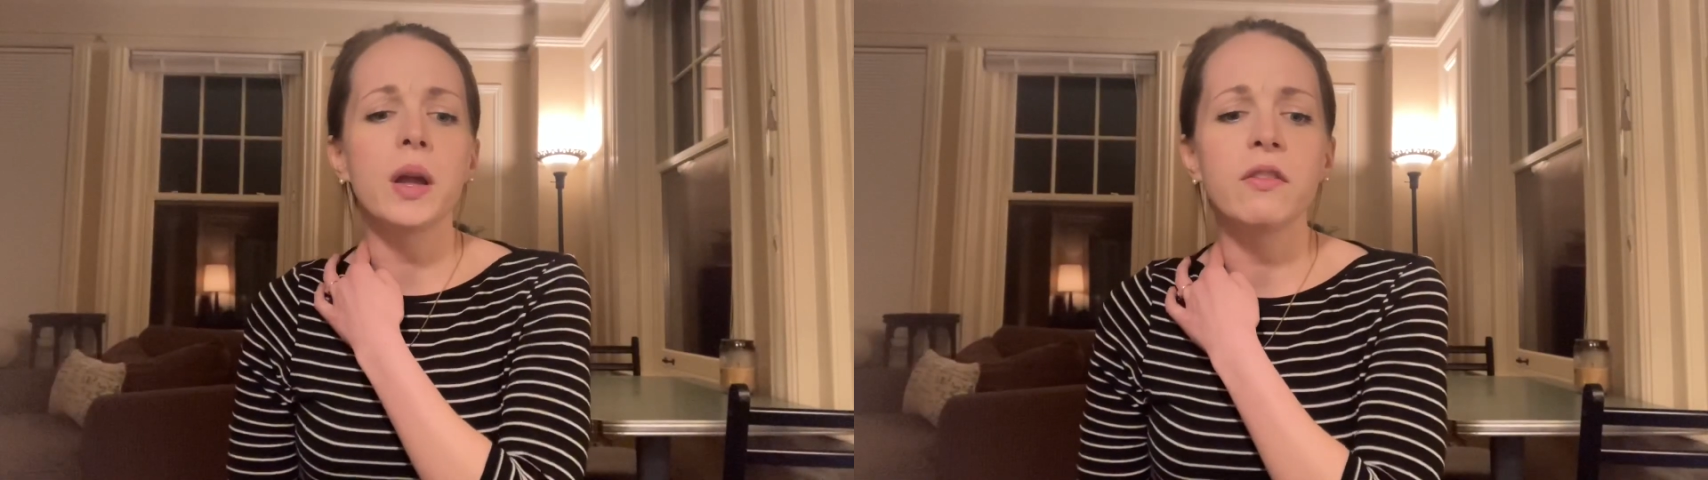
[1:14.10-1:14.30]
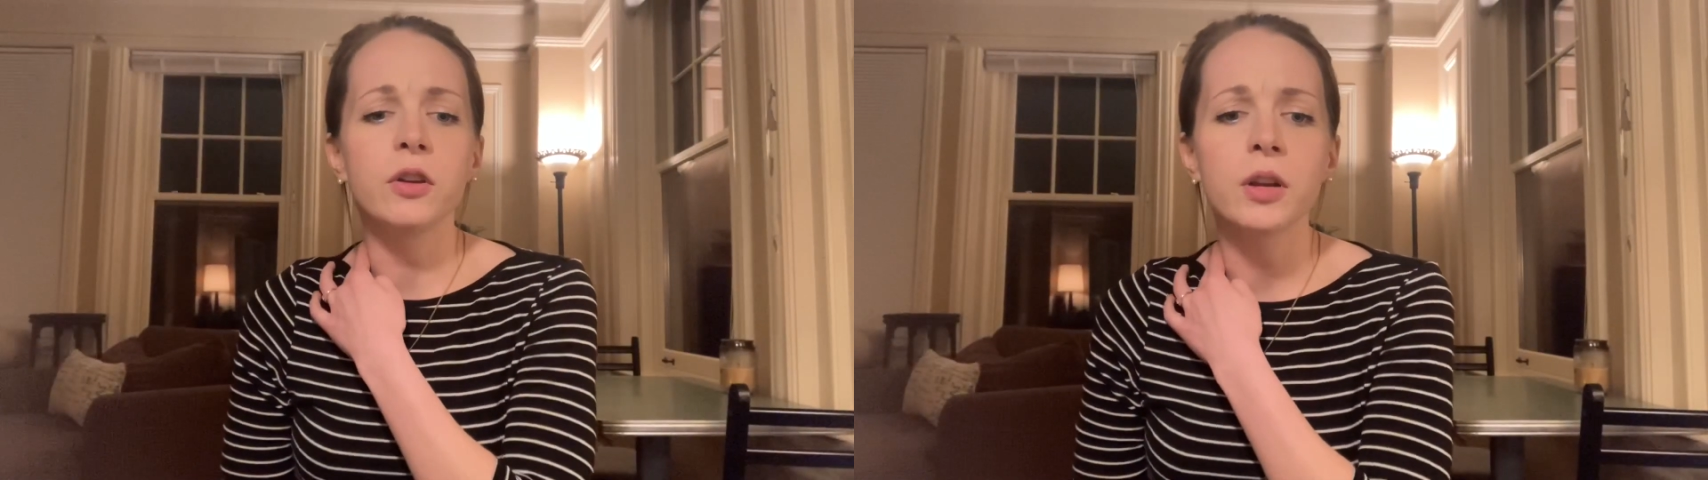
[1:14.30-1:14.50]

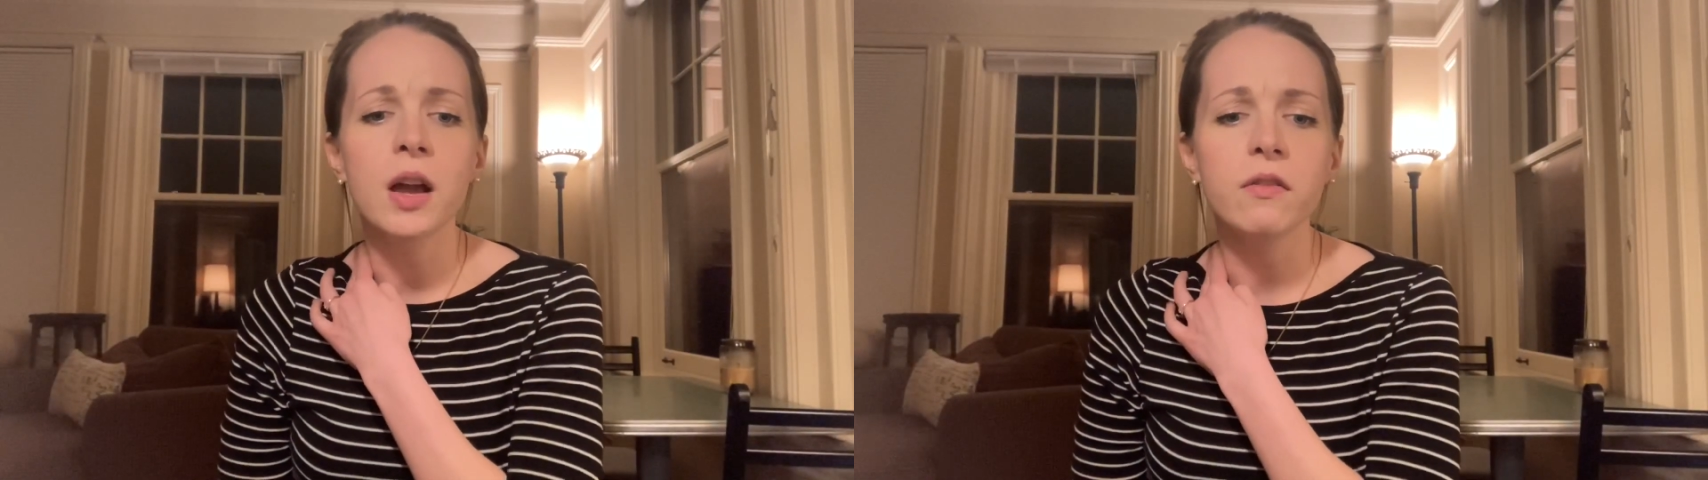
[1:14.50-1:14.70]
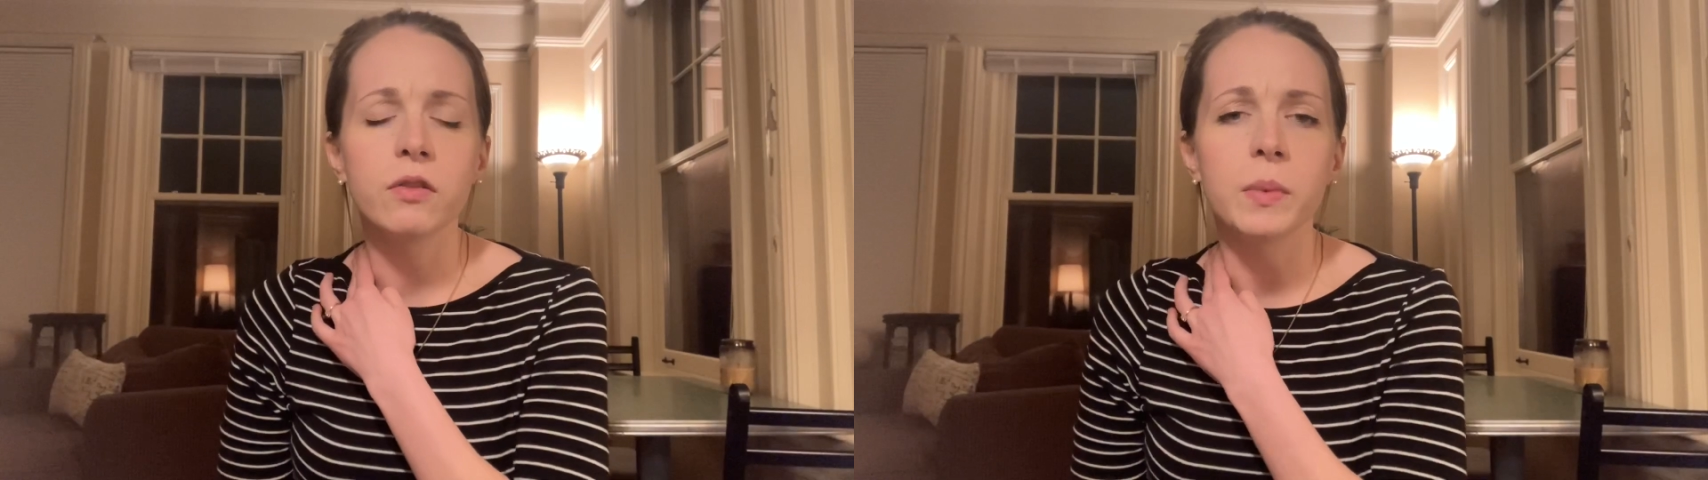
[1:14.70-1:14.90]
if you're
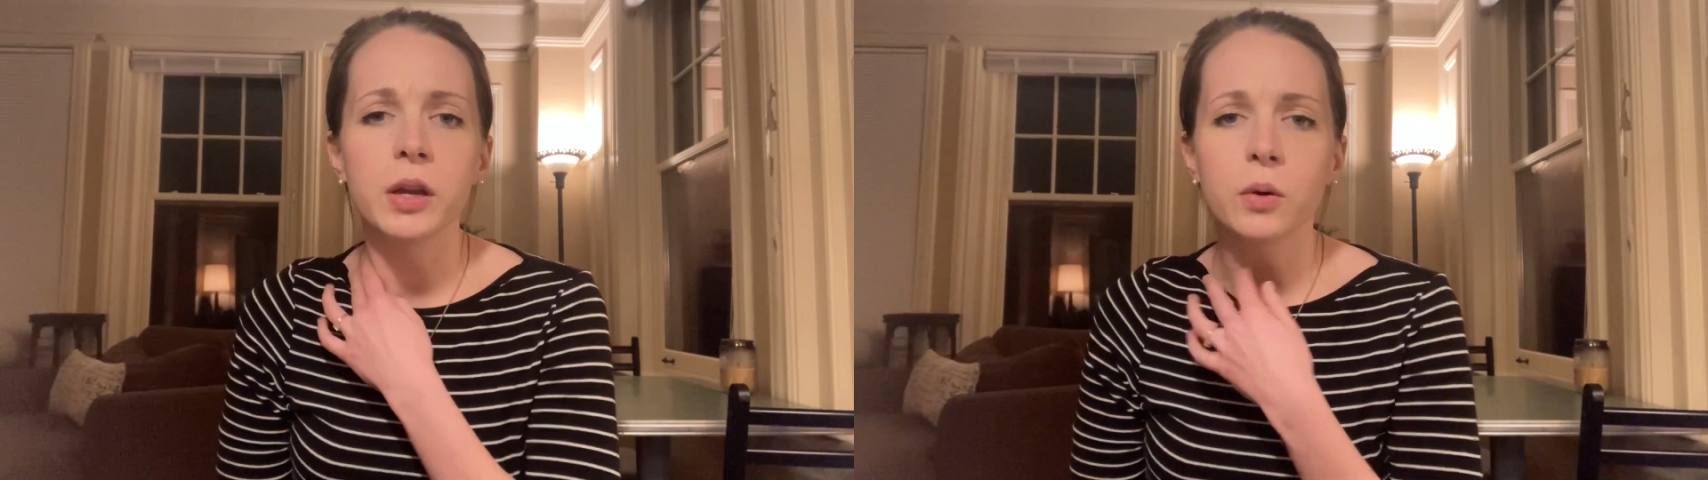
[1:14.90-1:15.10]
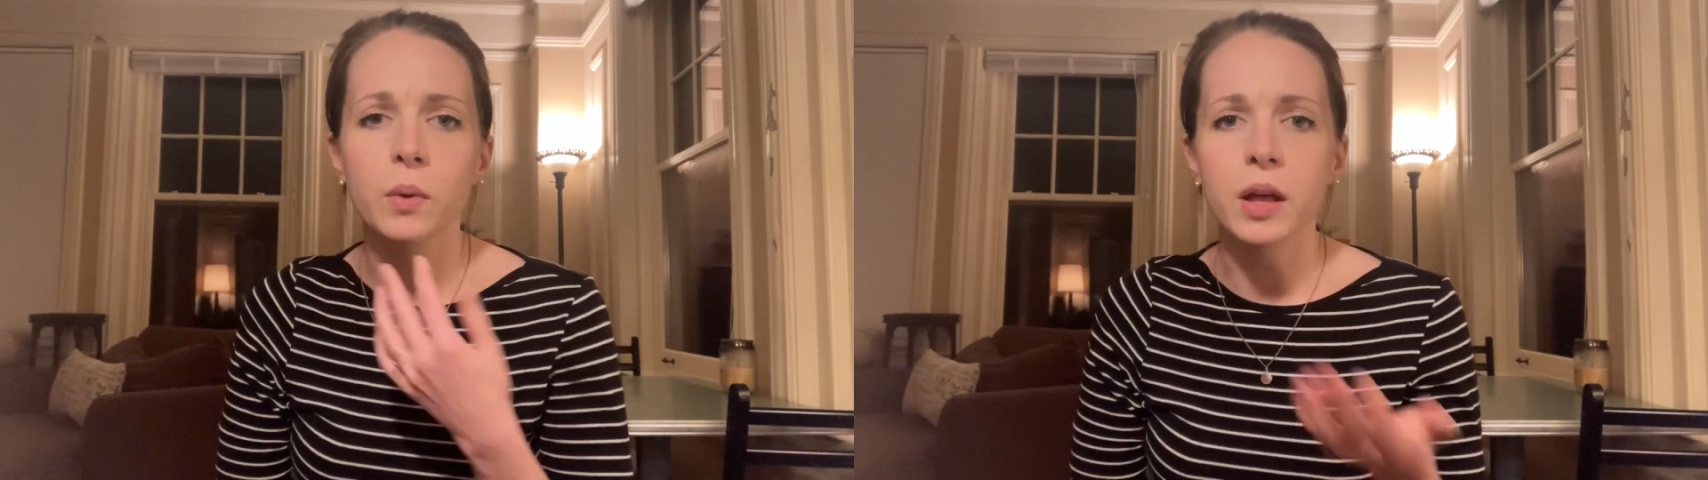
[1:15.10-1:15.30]
not
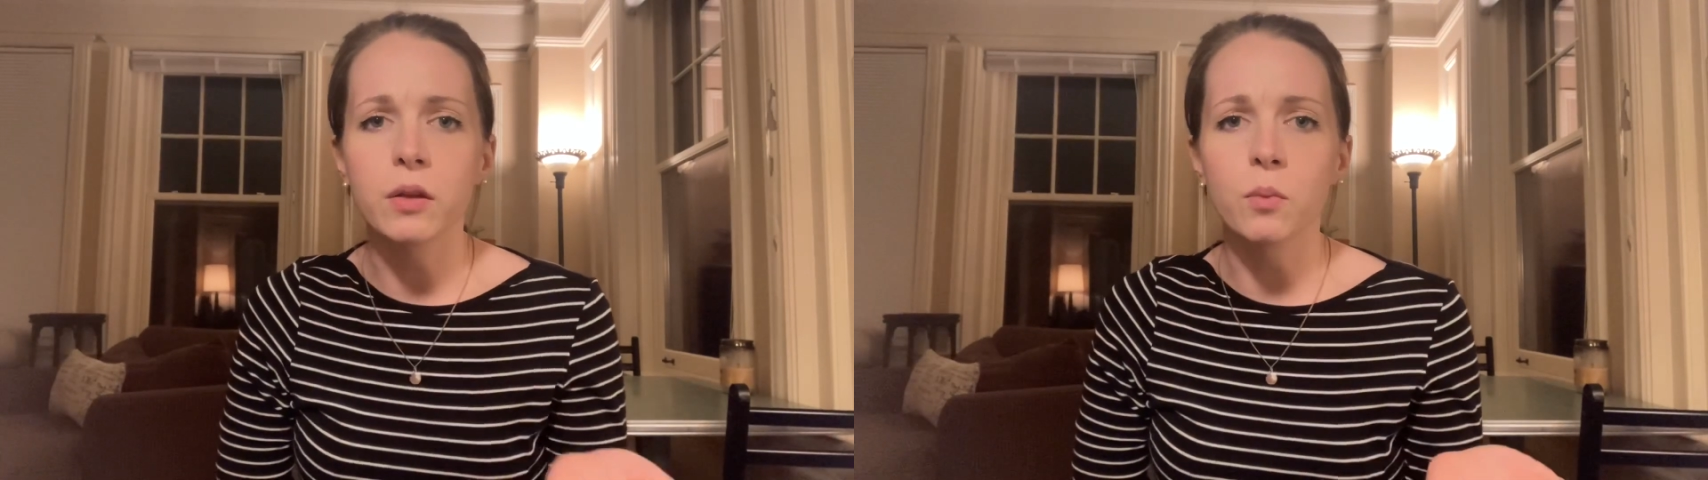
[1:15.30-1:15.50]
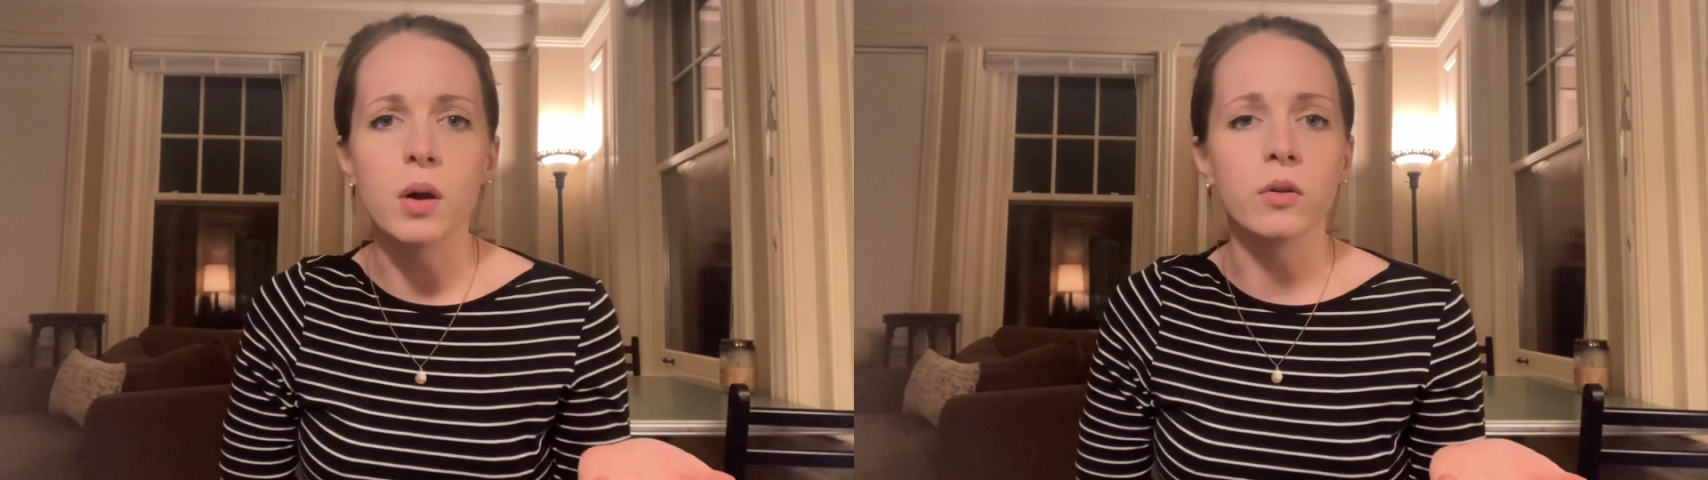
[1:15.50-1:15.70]
familiar
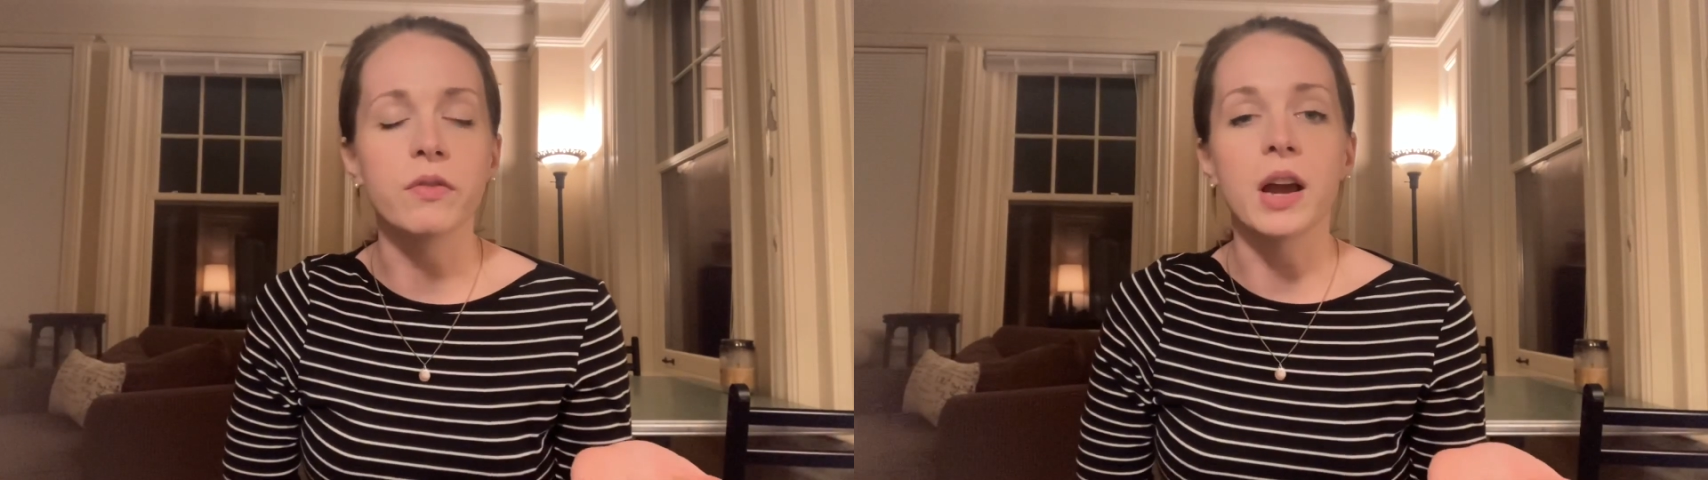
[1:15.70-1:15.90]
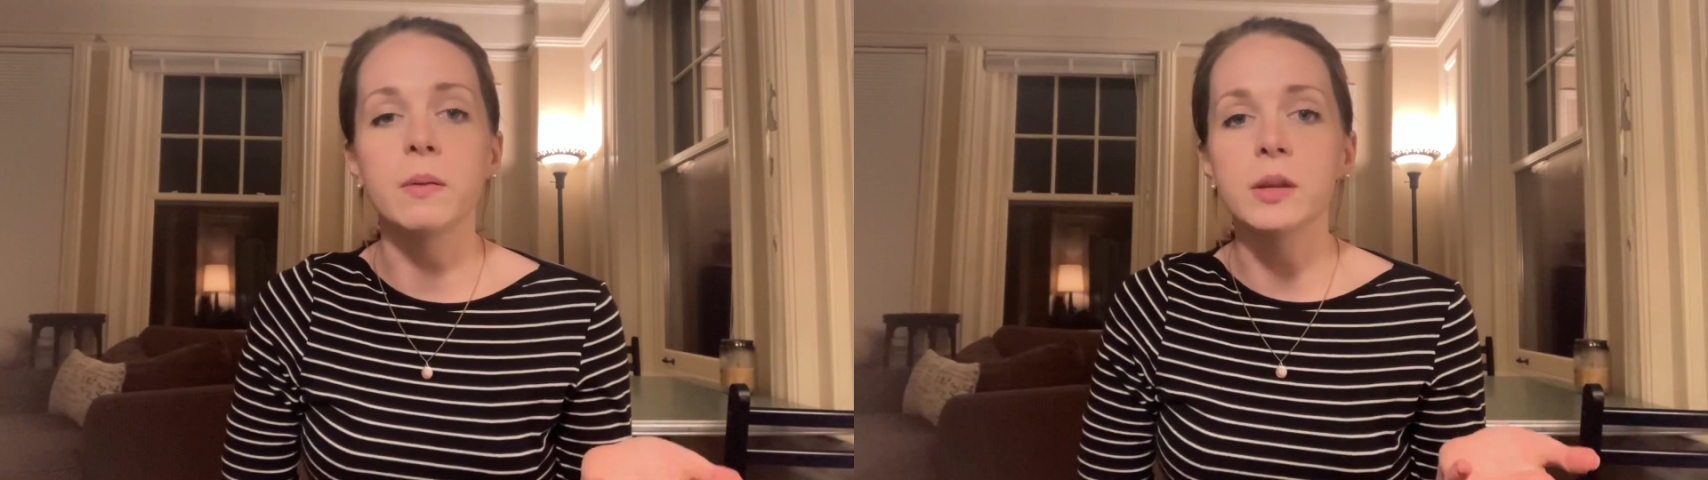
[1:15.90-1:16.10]
with what
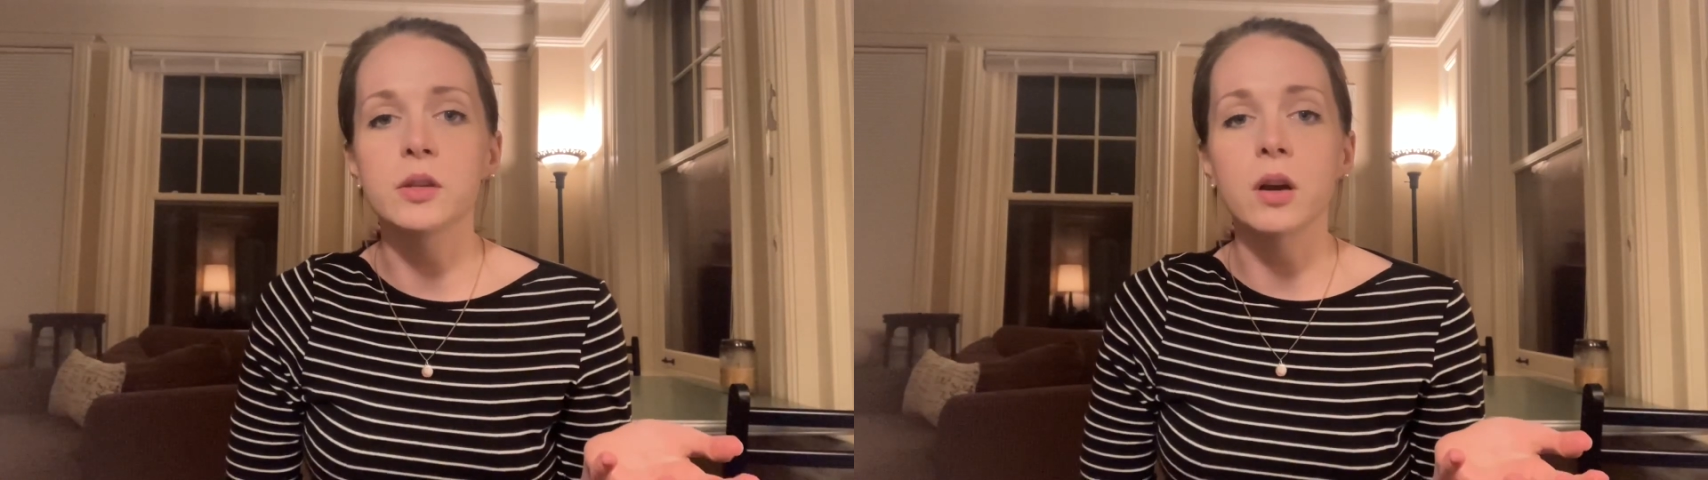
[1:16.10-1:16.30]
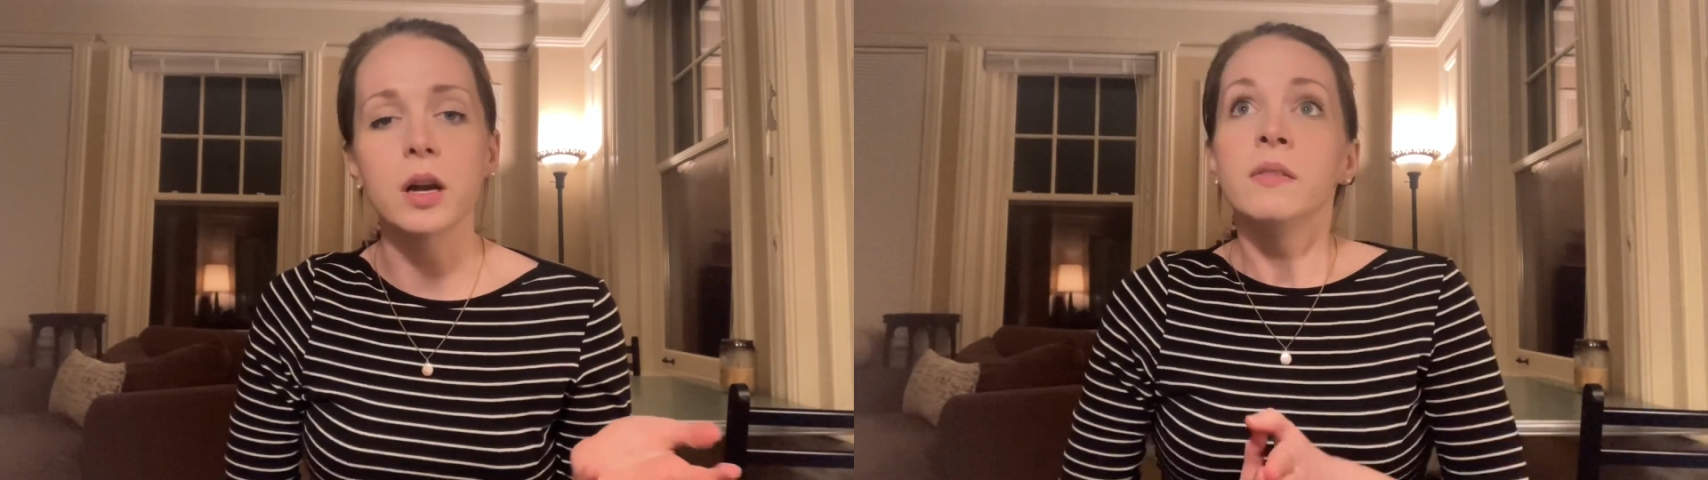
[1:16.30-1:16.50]

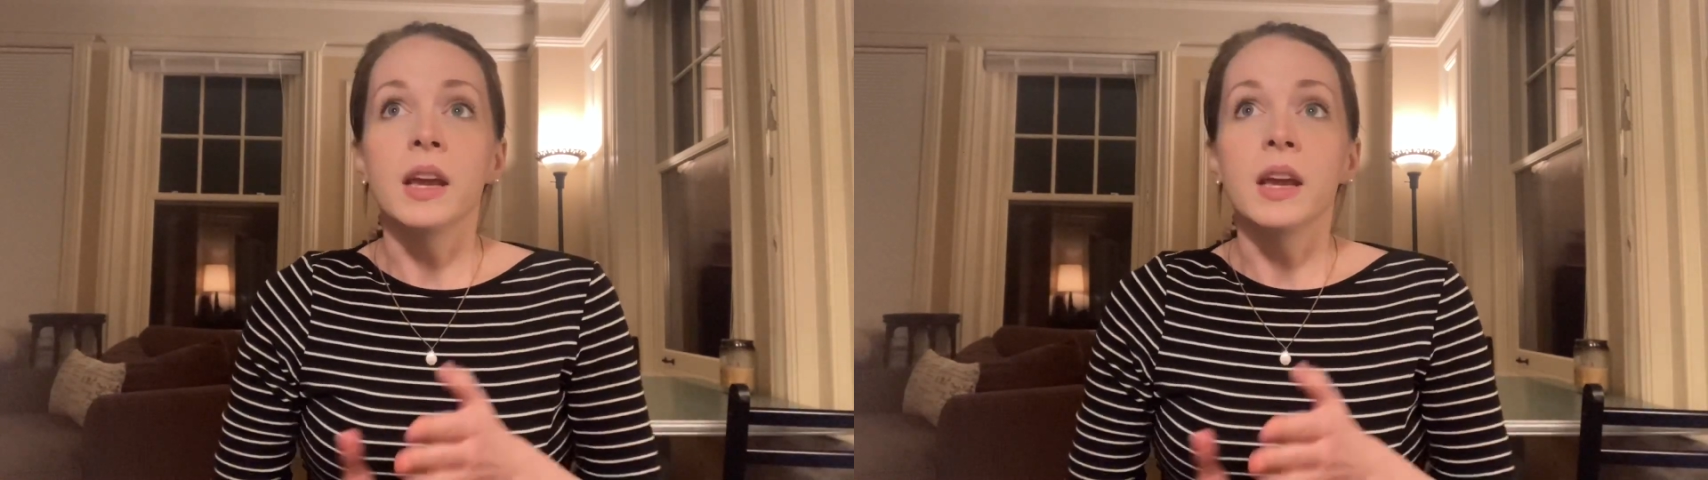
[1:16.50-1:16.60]
refinements are,